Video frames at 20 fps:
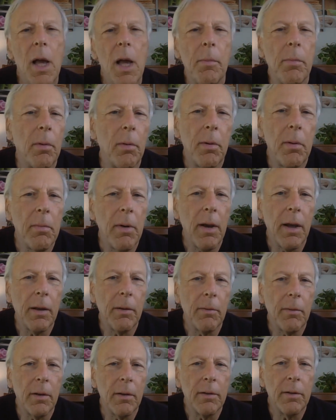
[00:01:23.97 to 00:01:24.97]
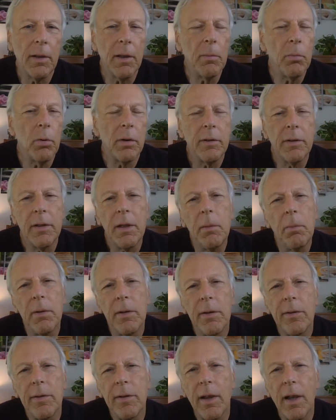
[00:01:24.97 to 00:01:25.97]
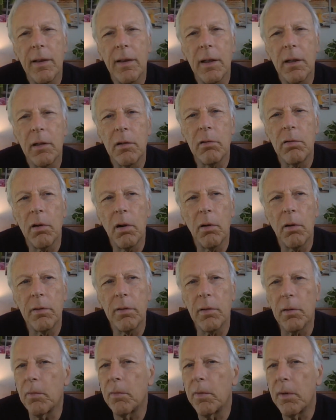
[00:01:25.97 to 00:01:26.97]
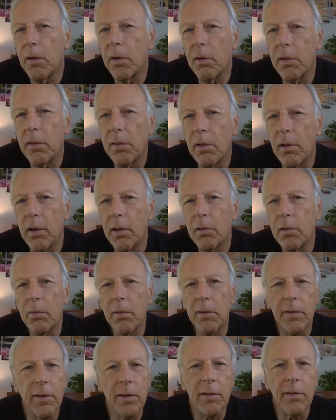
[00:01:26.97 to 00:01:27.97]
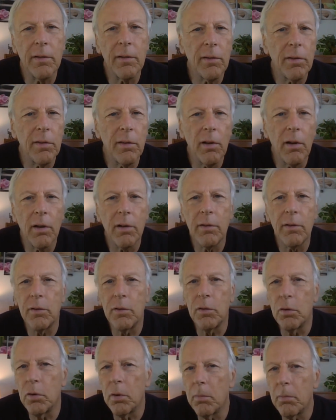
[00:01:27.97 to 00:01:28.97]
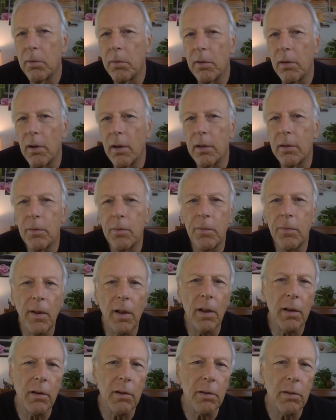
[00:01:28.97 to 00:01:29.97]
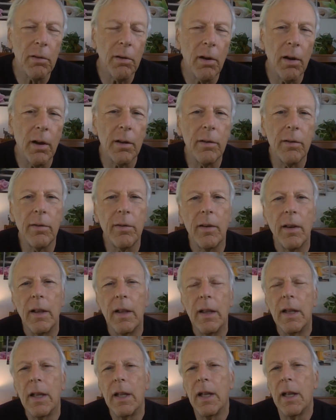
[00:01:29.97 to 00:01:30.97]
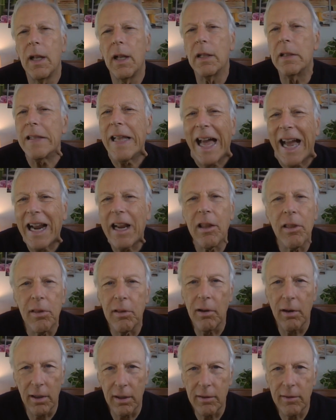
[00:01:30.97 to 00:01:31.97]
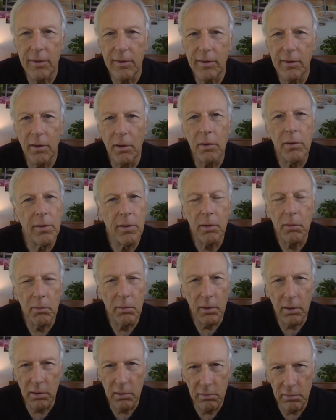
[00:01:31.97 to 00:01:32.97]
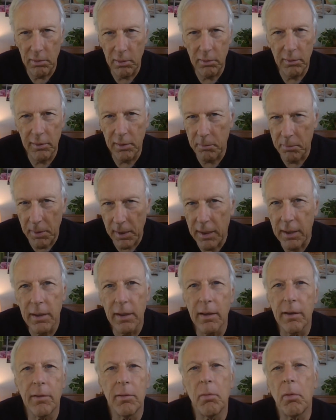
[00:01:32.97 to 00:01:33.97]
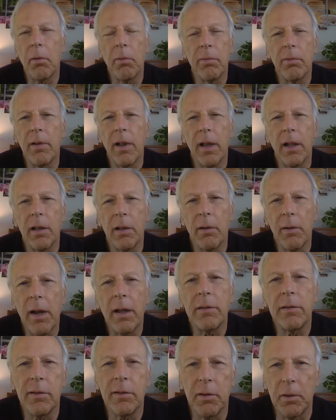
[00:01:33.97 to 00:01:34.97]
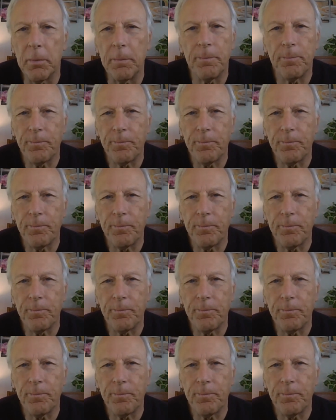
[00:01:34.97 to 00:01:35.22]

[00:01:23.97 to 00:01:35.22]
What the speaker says: but we might more deeply say that crows are fear thoughts, resistance thoughts, doom thoughts, failure thoughts, lack thoughts. Those are the real crows that peck at us when we fly at low altitude.